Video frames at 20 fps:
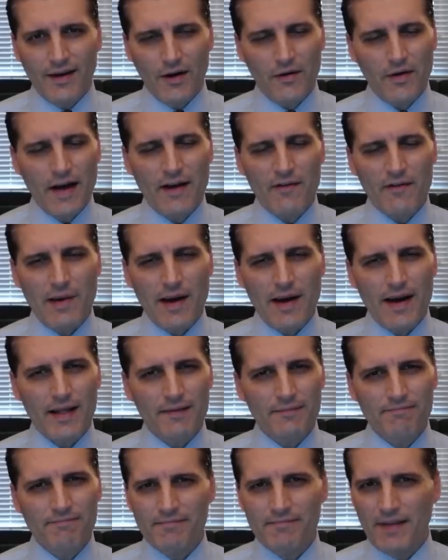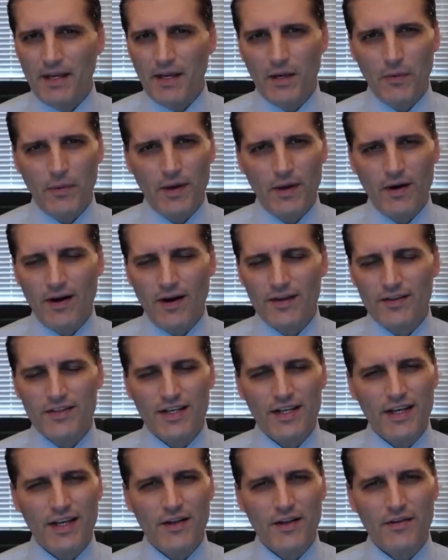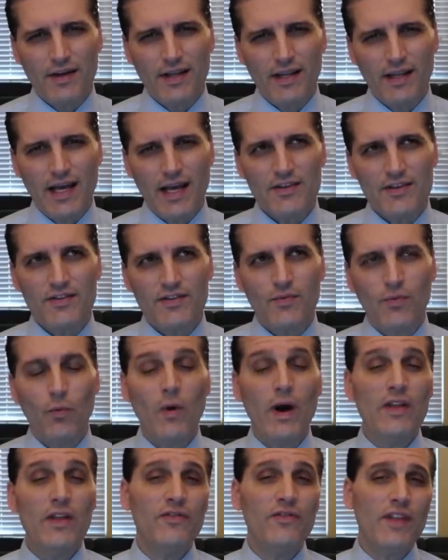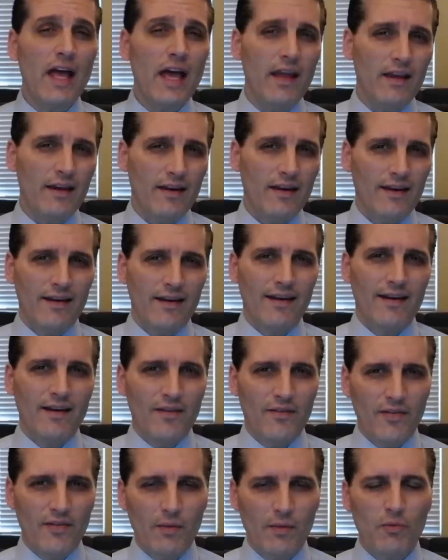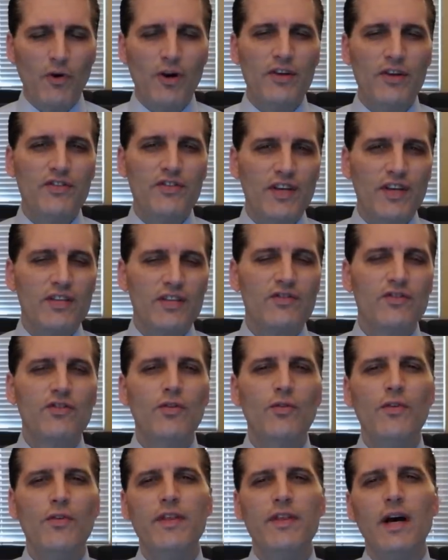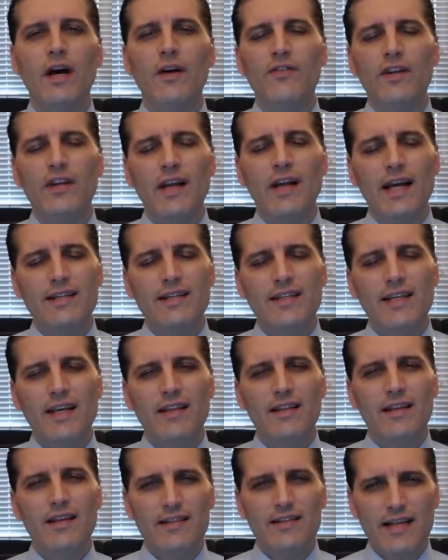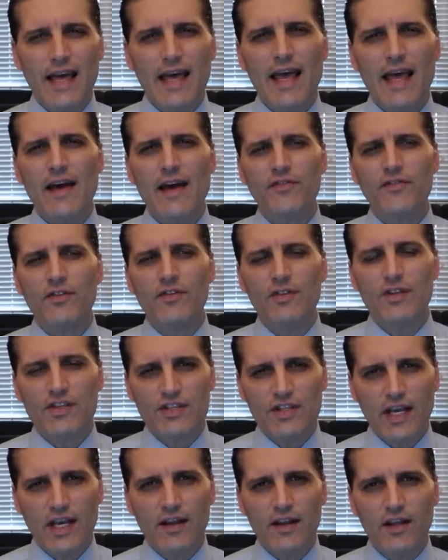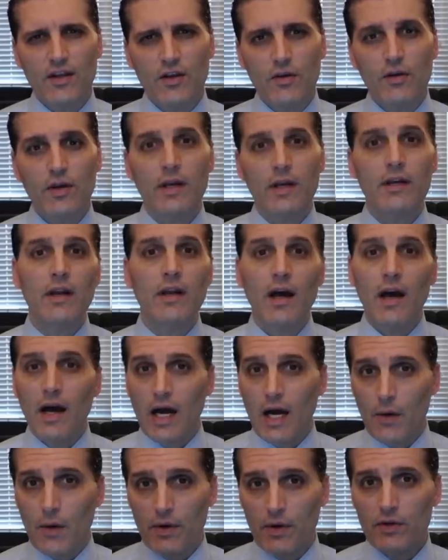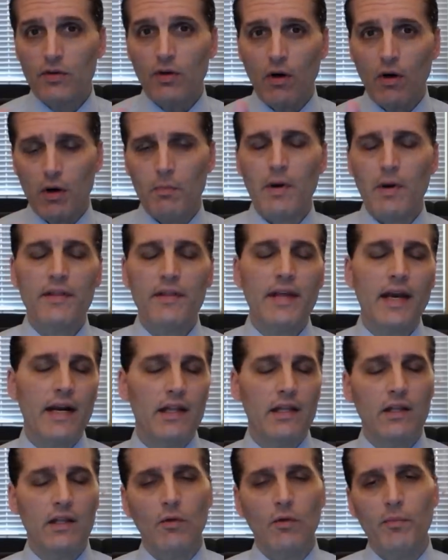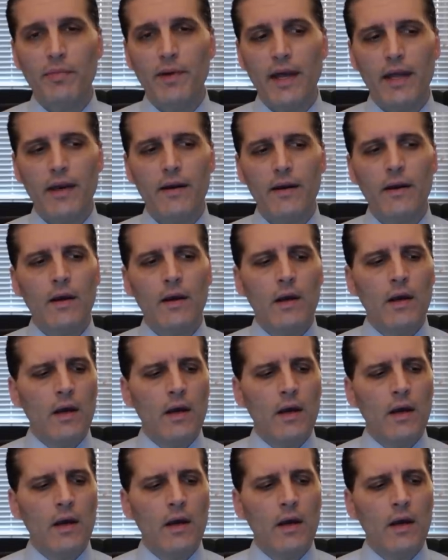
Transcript: All right, everybody, here we are together at last. Wednesday, February 6, 2019, the day after the State of the Union. I want to talk about that a little bit.